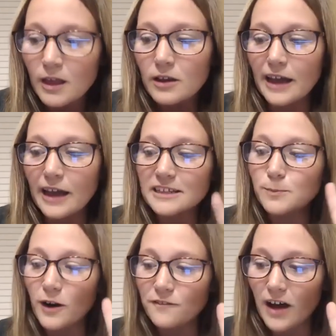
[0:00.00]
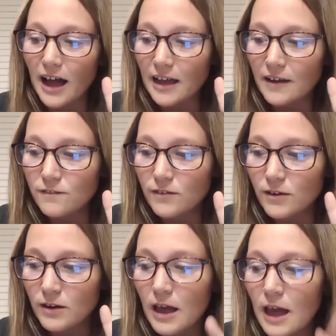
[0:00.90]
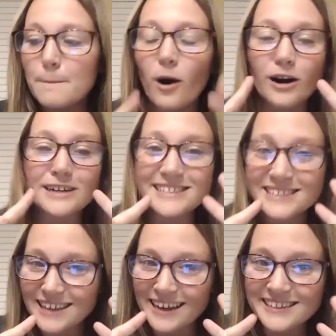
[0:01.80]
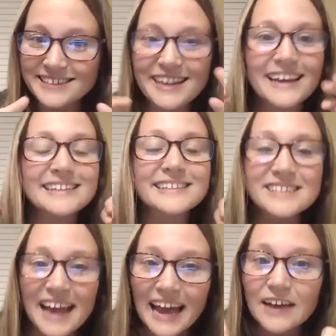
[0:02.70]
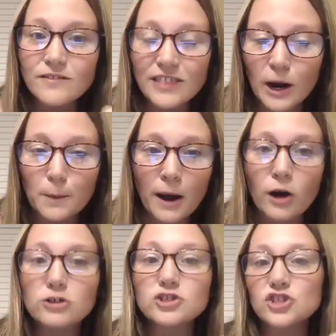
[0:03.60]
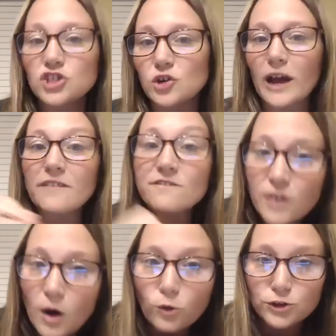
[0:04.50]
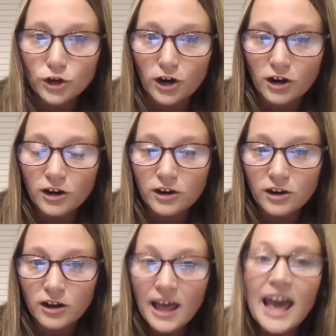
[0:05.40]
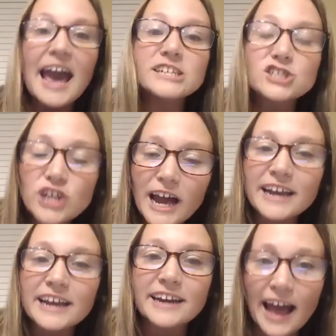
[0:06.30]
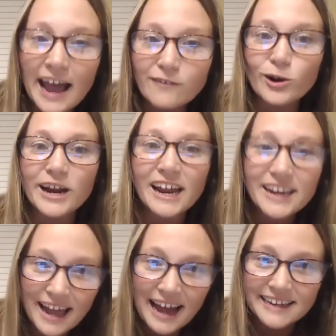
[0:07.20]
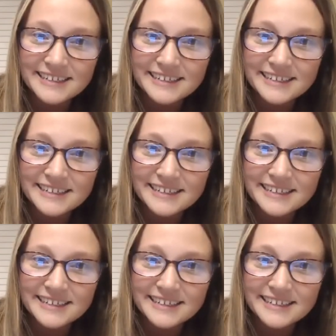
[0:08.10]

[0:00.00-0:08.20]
Okay, that's part 5. Part 6, save their post to a folder and check it every night.